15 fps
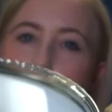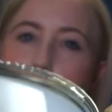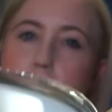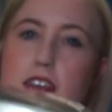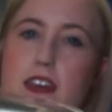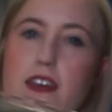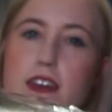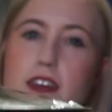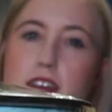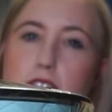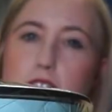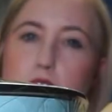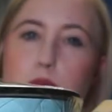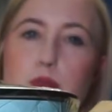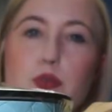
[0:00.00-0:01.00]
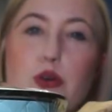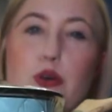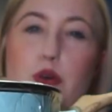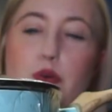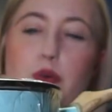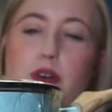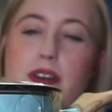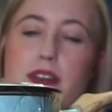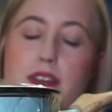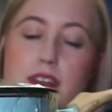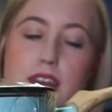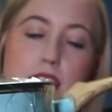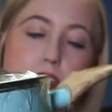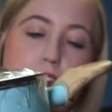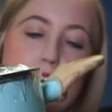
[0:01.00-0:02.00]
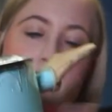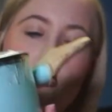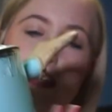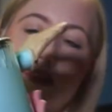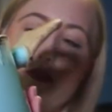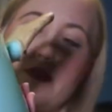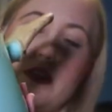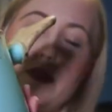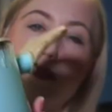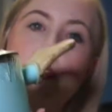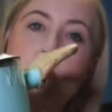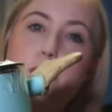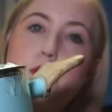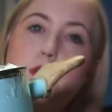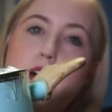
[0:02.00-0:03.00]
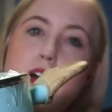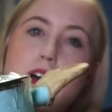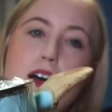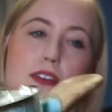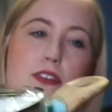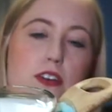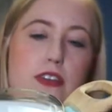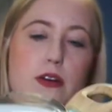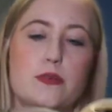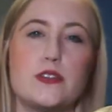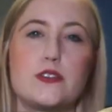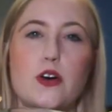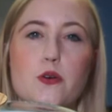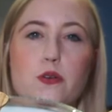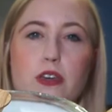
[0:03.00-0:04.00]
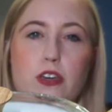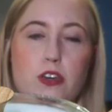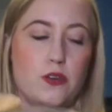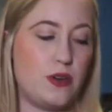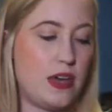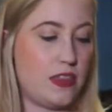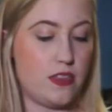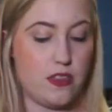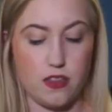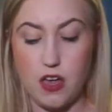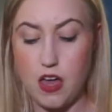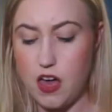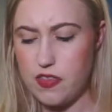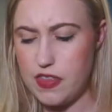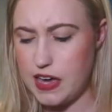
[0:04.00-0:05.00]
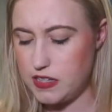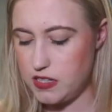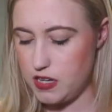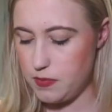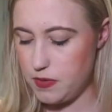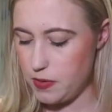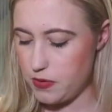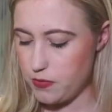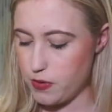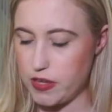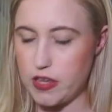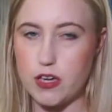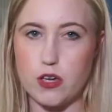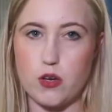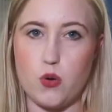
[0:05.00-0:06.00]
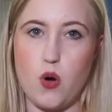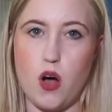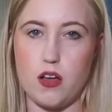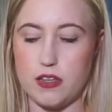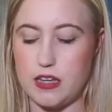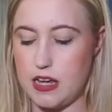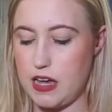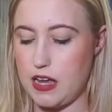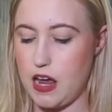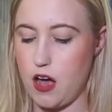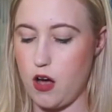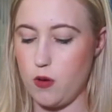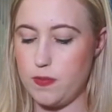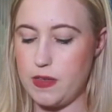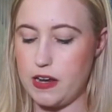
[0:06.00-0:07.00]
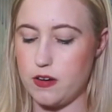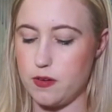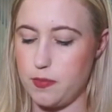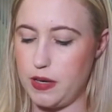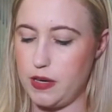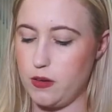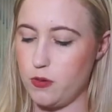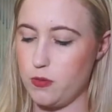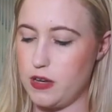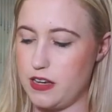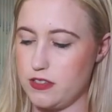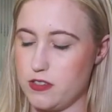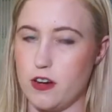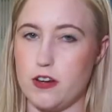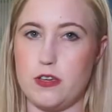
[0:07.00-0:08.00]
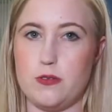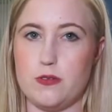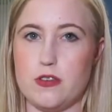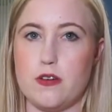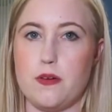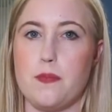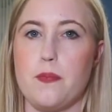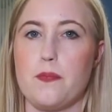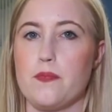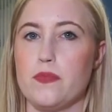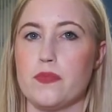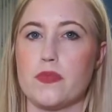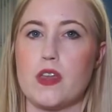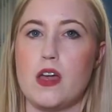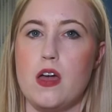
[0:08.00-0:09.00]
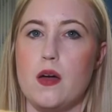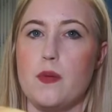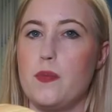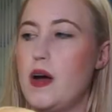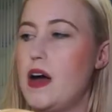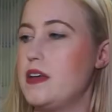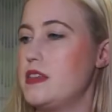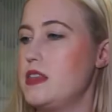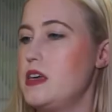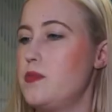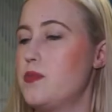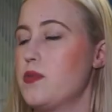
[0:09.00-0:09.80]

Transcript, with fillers: then the blue Tiffany blue. I thought that was so cute. And they seem to be really good quality. And I hope they don't peel when I start using them. But the